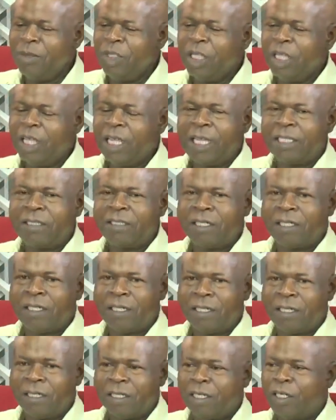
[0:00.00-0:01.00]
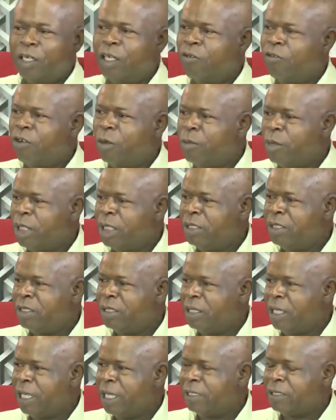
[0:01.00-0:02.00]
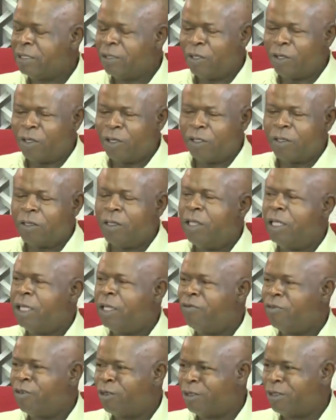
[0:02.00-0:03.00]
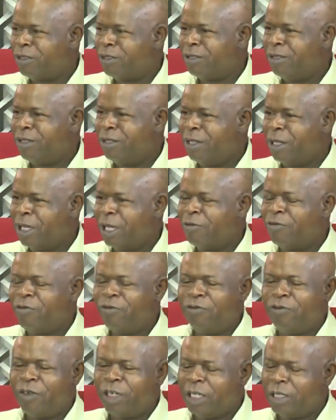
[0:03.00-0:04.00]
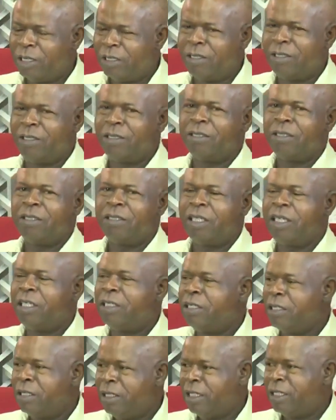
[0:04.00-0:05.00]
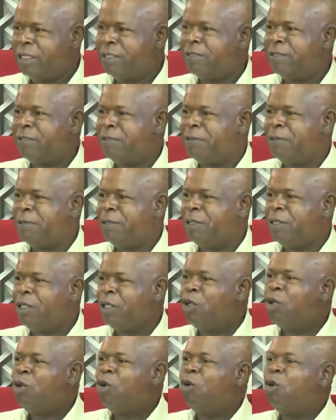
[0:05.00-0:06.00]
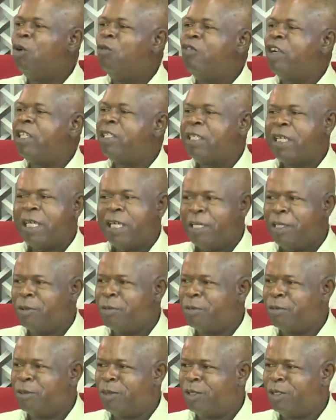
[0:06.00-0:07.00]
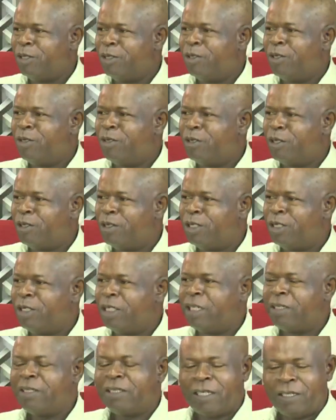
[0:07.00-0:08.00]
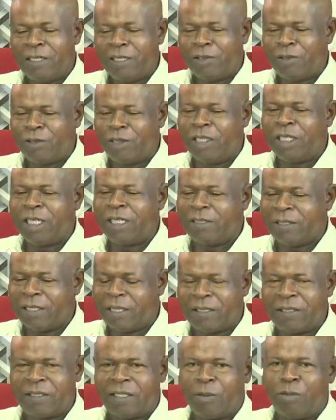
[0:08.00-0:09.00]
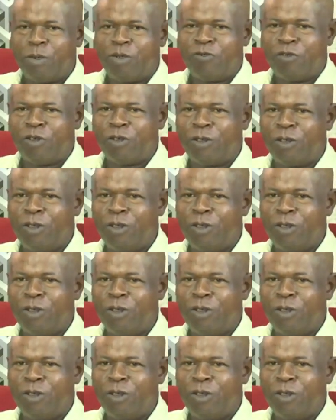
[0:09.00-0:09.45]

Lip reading: I think government at all levels have failed Nigerians. Over time, it's not something that started today, I said before.